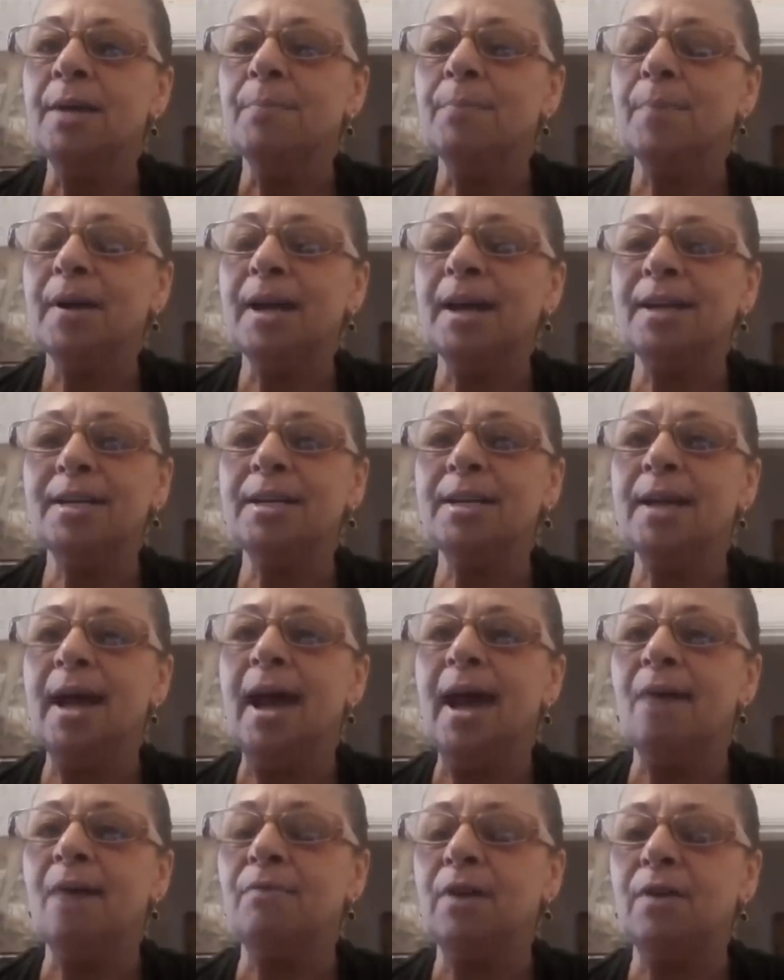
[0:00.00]
but I didn't
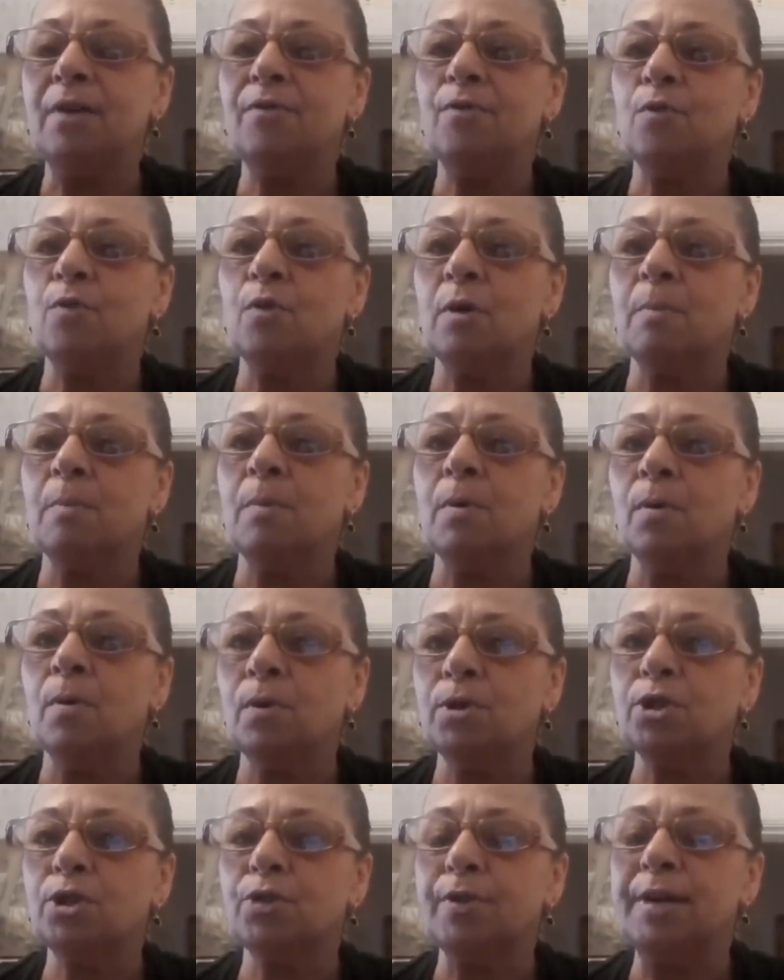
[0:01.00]
have a formal
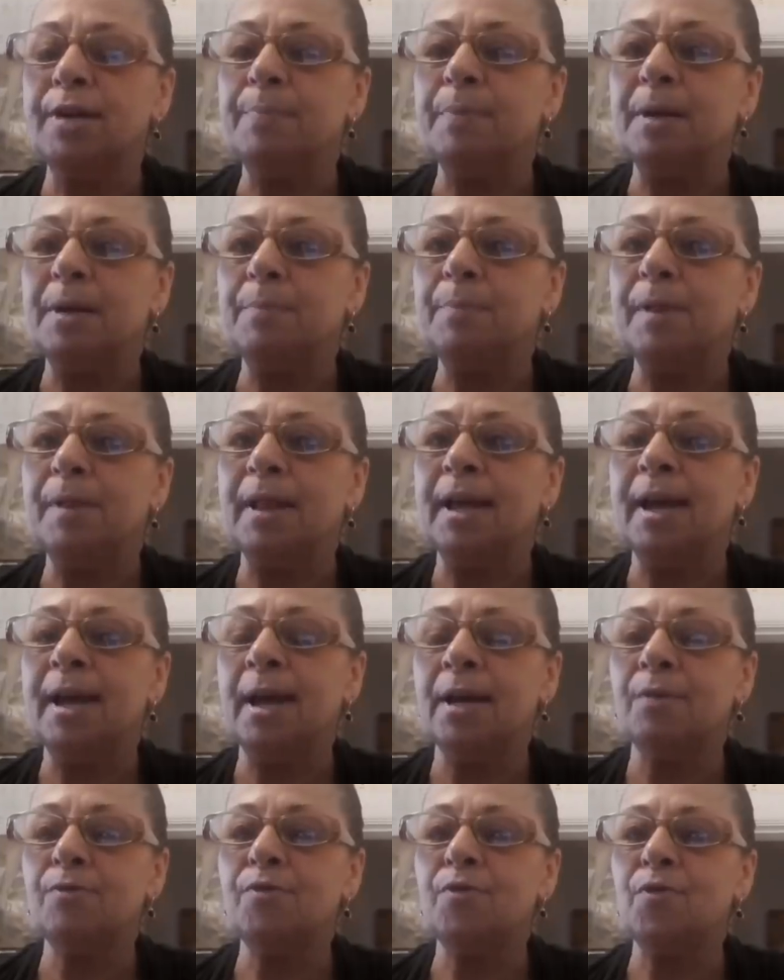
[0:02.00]
treatment
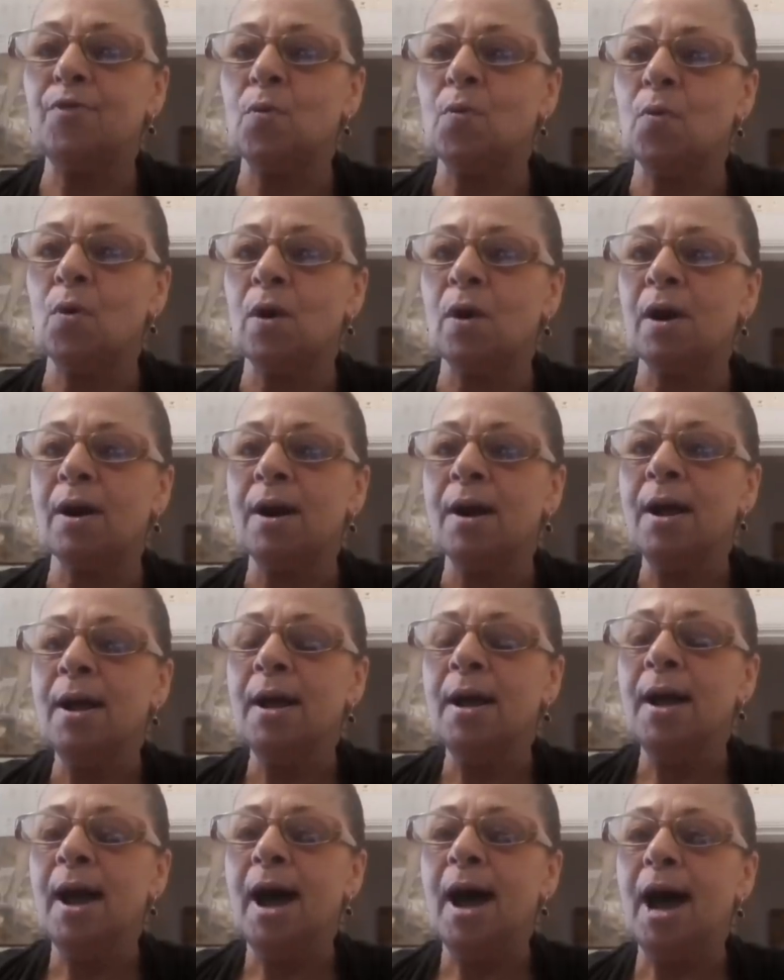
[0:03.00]
plan for
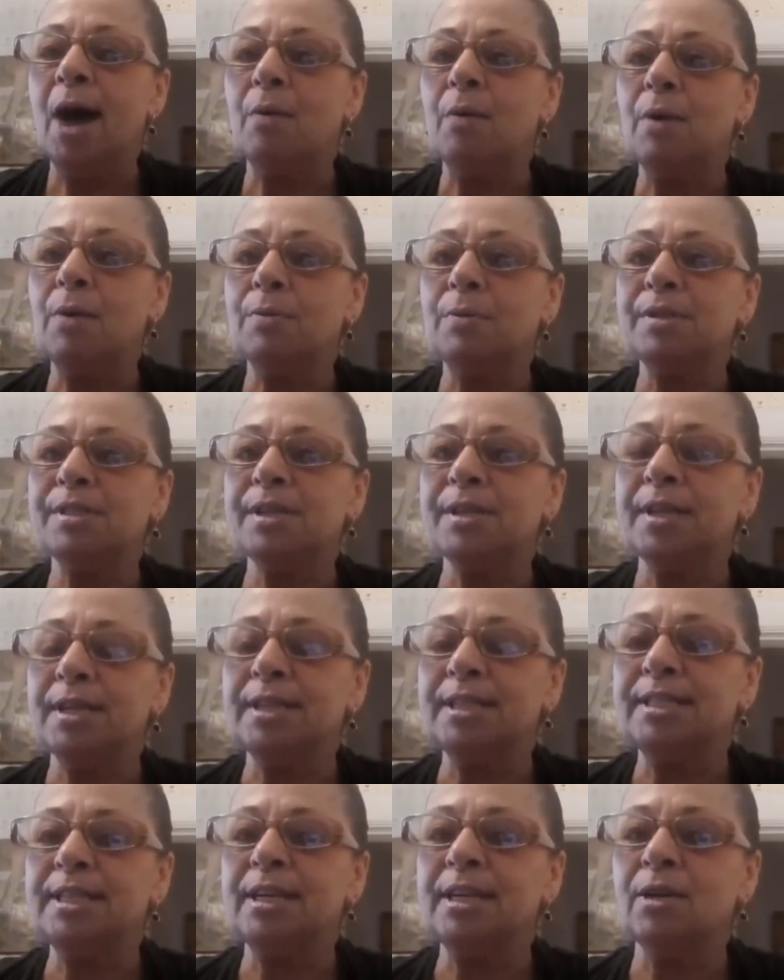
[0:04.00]
how I was going to
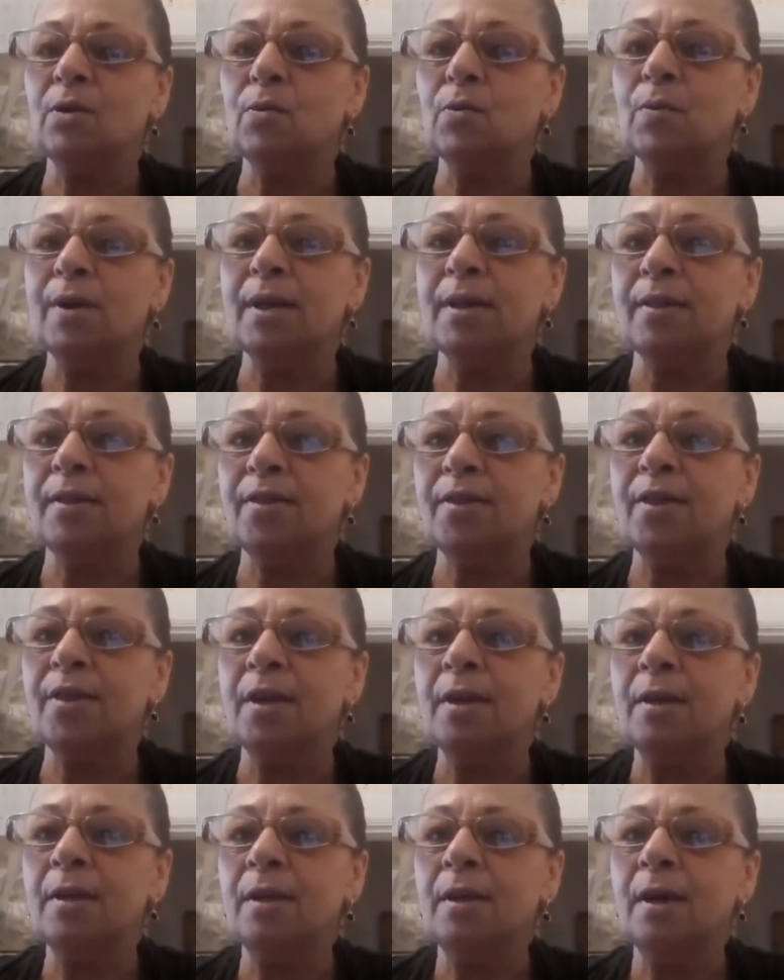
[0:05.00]
deal with
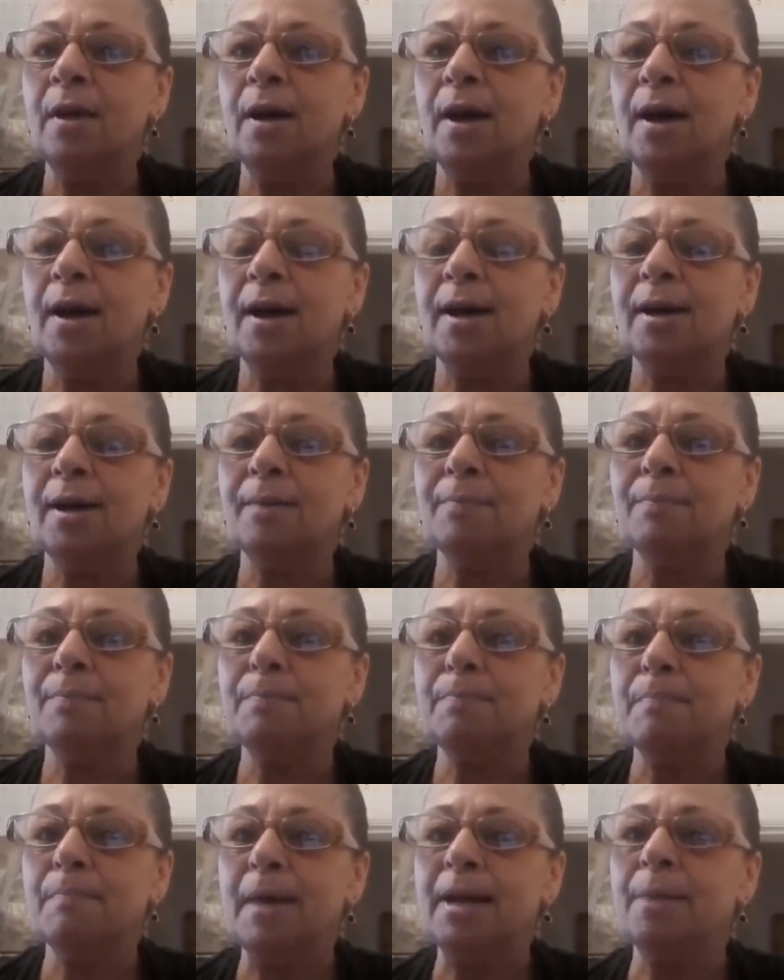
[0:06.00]
um,
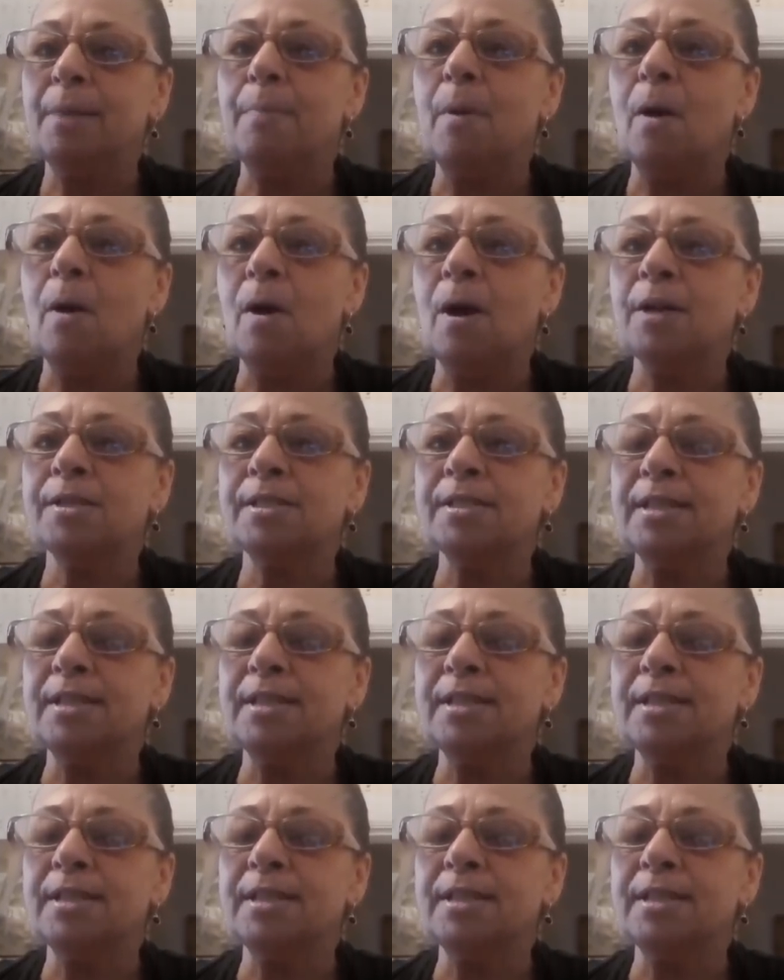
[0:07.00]
menopause